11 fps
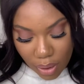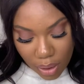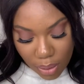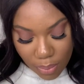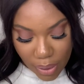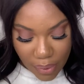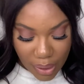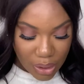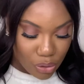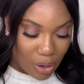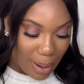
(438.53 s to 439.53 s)
What do they
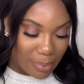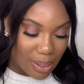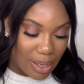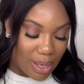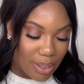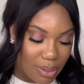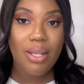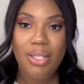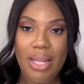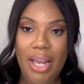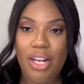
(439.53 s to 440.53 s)
describe it as?
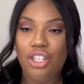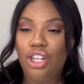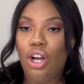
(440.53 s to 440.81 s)
Sage.